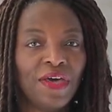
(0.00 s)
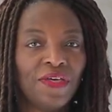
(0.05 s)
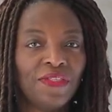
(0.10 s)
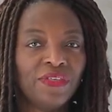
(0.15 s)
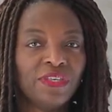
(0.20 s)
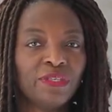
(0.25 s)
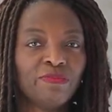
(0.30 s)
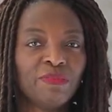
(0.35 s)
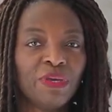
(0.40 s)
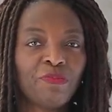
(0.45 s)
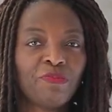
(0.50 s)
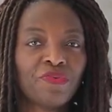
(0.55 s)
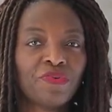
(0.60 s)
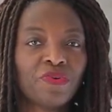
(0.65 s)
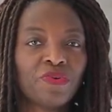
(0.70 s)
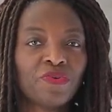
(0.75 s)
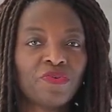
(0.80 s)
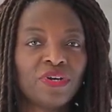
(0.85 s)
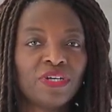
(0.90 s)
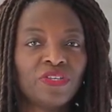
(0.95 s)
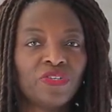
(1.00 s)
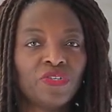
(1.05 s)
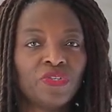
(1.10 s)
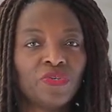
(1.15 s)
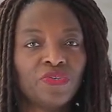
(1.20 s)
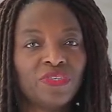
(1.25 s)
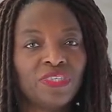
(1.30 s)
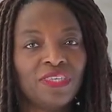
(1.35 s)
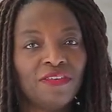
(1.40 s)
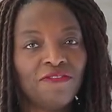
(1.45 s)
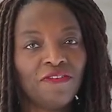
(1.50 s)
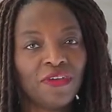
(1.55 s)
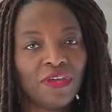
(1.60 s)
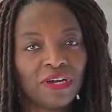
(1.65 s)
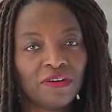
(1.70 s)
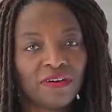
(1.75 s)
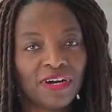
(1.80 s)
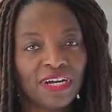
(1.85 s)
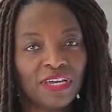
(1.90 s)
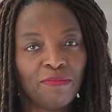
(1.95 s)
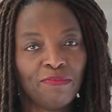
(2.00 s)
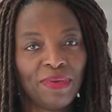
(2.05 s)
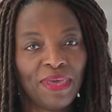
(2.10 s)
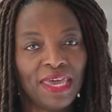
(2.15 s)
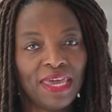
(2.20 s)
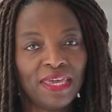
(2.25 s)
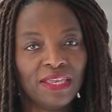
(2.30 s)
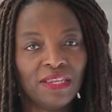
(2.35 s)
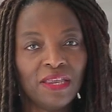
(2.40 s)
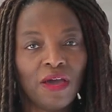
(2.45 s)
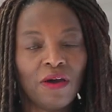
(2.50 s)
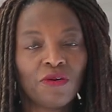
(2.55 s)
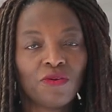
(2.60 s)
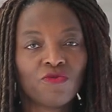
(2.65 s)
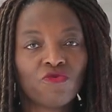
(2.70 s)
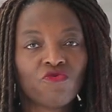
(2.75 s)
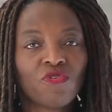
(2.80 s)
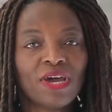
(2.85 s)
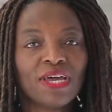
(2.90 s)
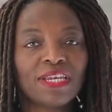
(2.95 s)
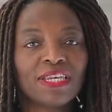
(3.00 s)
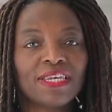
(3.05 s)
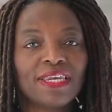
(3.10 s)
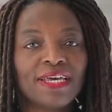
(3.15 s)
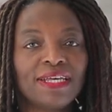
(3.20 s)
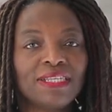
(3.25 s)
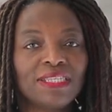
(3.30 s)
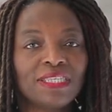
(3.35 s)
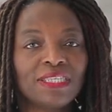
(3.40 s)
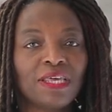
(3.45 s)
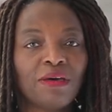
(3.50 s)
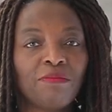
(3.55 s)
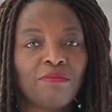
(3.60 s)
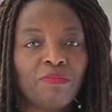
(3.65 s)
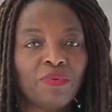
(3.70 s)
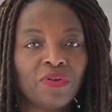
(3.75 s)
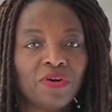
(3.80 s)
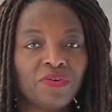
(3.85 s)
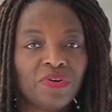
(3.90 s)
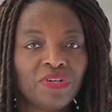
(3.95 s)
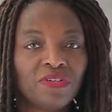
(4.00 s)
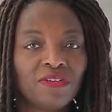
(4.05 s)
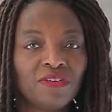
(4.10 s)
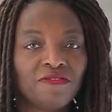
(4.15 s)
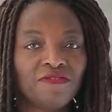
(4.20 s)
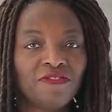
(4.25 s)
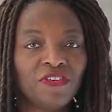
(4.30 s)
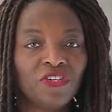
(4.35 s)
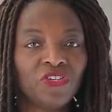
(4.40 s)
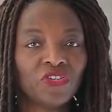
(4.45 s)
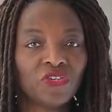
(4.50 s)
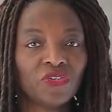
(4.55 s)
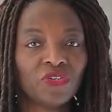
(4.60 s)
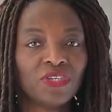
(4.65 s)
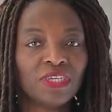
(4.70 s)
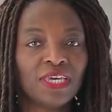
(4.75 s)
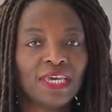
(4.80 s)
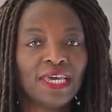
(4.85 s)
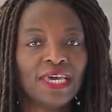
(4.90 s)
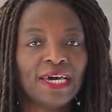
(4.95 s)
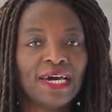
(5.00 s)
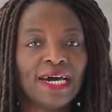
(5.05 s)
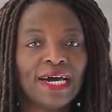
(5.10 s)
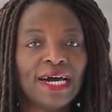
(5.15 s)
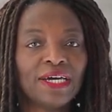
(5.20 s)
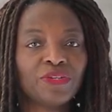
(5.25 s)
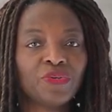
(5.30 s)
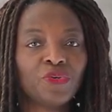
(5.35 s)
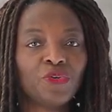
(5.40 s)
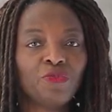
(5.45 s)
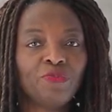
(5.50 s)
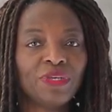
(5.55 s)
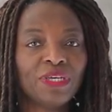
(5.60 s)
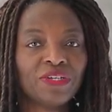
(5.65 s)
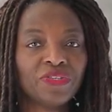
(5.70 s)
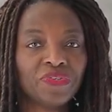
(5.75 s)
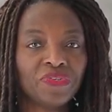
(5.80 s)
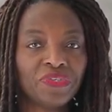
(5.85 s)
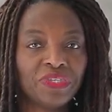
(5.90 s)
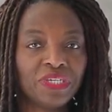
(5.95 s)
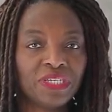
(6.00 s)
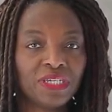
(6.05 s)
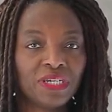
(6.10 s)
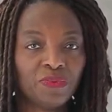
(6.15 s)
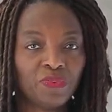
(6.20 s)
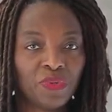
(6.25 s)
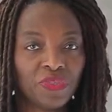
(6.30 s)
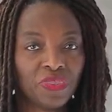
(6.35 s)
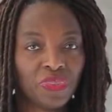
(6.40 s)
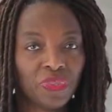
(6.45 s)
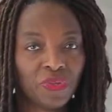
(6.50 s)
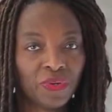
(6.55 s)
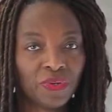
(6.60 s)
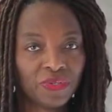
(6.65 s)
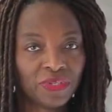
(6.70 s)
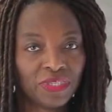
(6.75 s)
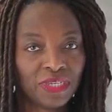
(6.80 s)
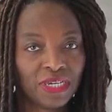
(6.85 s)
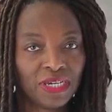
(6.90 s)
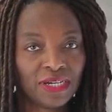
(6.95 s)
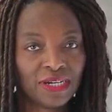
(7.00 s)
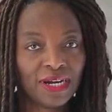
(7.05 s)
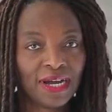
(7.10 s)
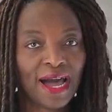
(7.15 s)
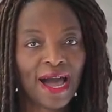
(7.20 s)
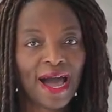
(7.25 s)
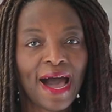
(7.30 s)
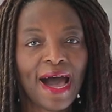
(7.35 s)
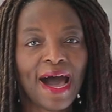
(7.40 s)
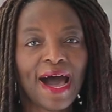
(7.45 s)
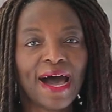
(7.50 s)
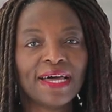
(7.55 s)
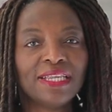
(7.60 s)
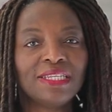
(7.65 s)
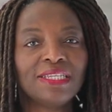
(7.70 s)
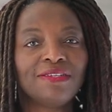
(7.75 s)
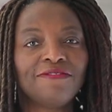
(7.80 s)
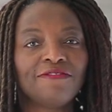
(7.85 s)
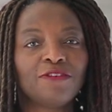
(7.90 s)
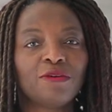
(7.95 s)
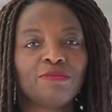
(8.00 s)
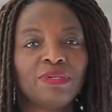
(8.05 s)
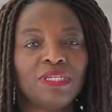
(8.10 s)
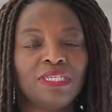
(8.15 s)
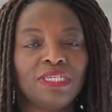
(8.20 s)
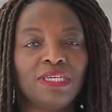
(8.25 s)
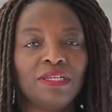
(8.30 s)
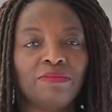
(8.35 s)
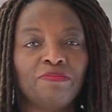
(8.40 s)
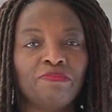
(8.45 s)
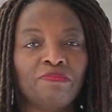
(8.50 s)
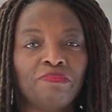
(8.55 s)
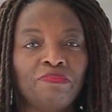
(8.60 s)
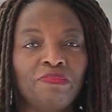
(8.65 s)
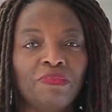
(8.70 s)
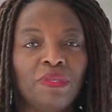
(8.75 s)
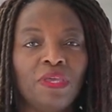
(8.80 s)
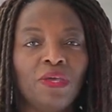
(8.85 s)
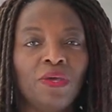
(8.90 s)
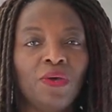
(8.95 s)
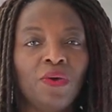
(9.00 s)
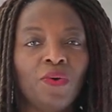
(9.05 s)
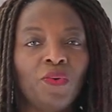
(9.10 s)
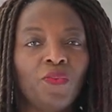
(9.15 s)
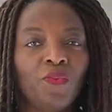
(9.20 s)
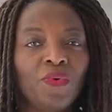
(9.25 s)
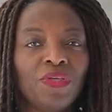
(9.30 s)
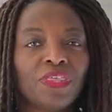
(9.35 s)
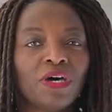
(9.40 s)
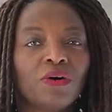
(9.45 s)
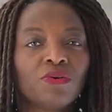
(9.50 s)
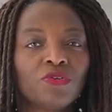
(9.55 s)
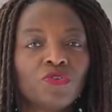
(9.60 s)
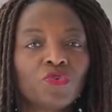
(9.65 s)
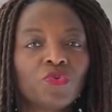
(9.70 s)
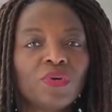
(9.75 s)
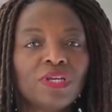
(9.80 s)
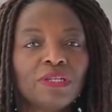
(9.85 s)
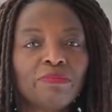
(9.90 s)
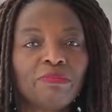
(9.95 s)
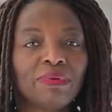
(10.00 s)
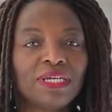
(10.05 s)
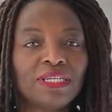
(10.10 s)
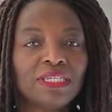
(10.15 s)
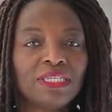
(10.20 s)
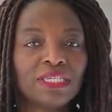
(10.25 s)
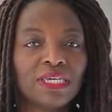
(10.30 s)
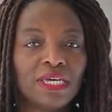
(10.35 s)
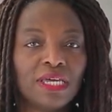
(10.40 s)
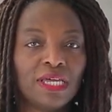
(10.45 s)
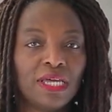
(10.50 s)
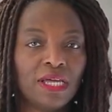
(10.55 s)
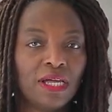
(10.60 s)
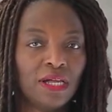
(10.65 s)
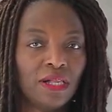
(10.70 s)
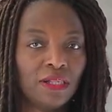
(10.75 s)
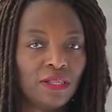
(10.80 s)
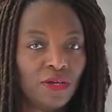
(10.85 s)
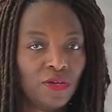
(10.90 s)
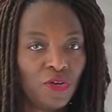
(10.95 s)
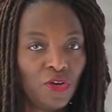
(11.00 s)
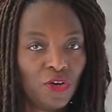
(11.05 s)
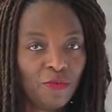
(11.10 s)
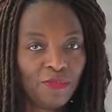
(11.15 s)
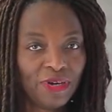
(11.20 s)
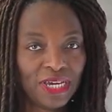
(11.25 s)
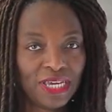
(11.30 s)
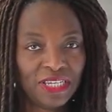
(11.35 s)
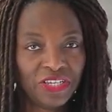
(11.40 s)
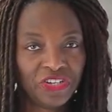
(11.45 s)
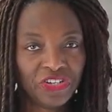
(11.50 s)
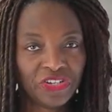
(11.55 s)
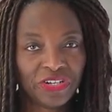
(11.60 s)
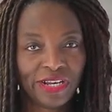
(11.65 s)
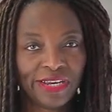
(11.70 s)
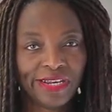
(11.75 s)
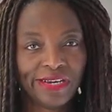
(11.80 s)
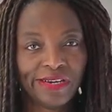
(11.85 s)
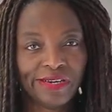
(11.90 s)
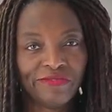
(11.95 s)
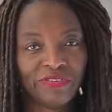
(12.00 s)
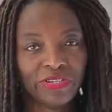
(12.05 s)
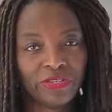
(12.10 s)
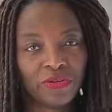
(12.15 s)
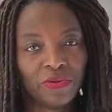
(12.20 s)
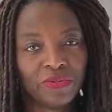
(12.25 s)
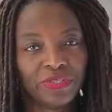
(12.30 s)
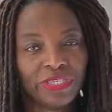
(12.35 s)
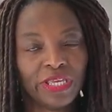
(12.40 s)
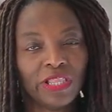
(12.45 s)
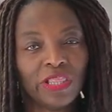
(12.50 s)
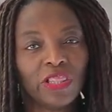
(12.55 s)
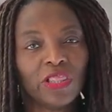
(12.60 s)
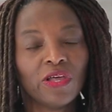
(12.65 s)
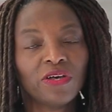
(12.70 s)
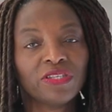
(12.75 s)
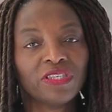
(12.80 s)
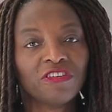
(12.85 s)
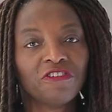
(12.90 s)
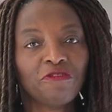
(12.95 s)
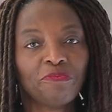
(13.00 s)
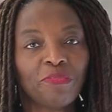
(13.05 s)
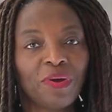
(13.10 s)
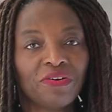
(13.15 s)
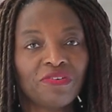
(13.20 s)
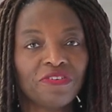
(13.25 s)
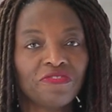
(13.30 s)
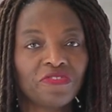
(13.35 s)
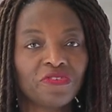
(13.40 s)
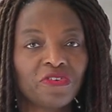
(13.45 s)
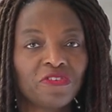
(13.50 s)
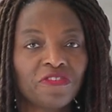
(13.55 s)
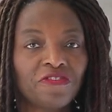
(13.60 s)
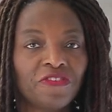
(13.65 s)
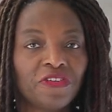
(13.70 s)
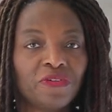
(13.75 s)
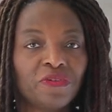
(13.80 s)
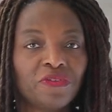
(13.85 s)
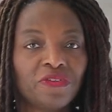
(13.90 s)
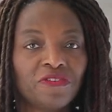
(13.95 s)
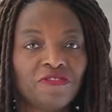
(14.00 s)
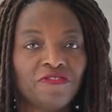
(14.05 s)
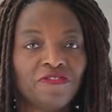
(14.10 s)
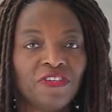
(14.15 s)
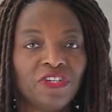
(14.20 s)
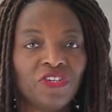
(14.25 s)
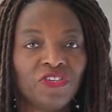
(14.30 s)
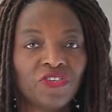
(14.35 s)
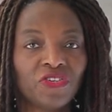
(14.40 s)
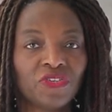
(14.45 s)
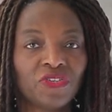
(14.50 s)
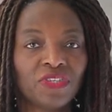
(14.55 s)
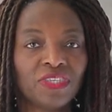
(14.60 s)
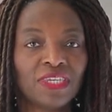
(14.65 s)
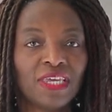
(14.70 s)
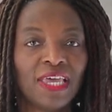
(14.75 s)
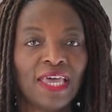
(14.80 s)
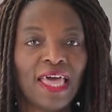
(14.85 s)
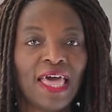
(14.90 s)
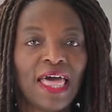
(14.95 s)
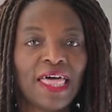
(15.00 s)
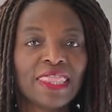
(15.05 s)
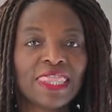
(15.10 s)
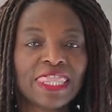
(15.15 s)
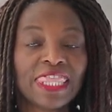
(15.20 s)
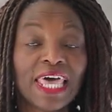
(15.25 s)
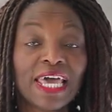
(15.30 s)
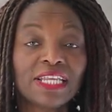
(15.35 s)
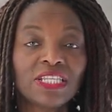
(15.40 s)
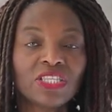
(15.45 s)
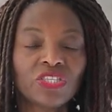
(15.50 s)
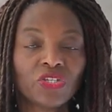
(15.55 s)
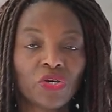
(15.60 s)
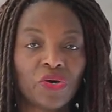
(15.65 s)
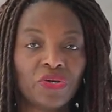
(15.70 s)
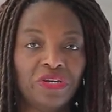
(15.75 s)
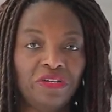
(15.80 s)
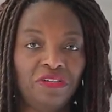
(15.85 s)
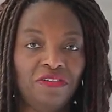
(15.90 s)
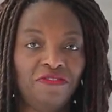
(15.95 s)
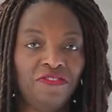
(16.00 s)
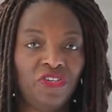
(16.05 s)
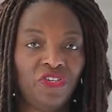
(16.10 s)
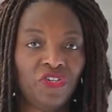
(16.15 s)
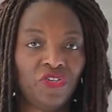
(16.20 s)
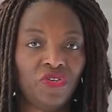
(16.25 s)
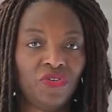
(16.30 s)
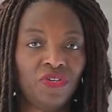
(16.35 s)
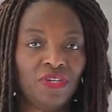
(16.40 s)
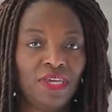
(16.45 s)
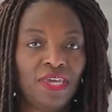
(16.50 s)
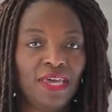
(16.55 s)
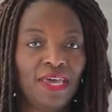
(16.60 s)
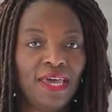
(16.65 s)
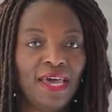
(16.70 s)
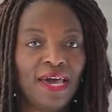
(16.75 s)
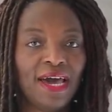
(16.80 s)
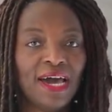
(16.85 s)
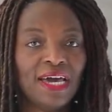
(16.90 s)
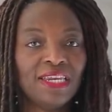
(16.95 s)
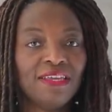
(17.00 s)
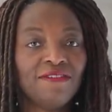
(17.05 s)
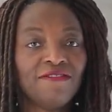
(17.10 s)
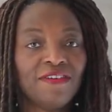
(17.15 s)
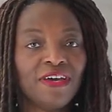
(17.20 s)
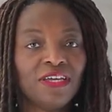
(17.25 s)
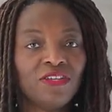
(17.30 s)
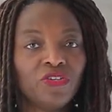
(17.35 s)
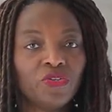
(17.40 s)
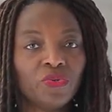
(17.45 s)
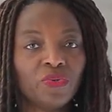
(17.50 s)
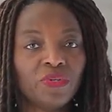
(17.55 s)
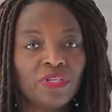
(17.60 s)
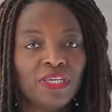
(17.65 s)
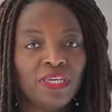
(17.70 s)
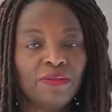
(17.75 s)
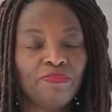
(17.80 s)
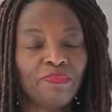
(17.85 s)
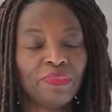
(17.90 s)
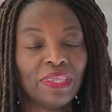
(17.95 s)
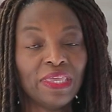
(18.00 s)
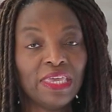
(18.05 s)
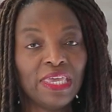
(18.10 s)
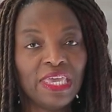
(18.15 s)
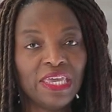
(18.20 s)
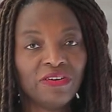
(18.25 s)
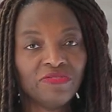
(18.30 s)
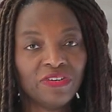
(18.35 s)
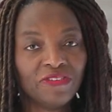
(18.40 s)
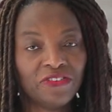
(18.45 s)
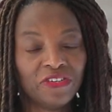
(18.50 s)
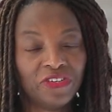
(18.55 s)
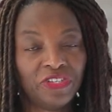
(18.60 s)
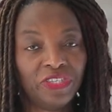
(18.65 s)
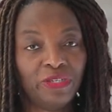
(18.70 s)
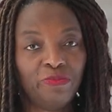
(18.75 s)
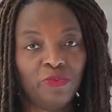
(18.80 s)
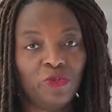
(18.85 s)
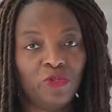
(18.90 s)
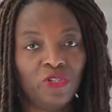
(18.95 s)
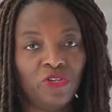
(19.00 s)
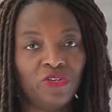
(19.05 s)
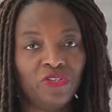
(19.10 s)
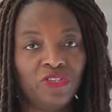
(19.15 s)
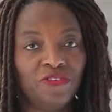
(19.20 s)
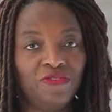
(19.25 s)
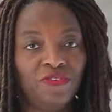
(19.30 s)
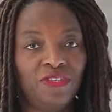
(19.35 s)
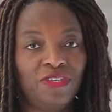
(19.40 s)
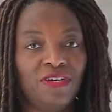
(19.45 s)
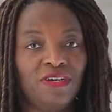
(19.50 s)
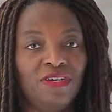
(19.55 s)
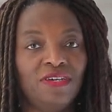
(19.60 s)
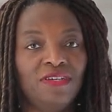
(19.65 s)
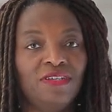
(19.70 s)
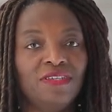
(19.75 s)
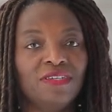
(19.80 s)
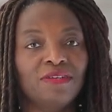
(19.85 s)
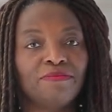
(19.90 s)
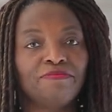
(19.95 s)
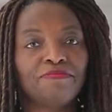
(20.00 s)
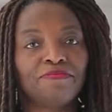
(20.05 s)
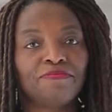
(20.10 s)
This may progress to severe eye pain, redness, blurring of vision, and could be associated with nausea and vomiting. Without treatment, glaucoma initially results in loss of peripheral field of vision, then tunnel vision, and eventually irreversible loss of sight.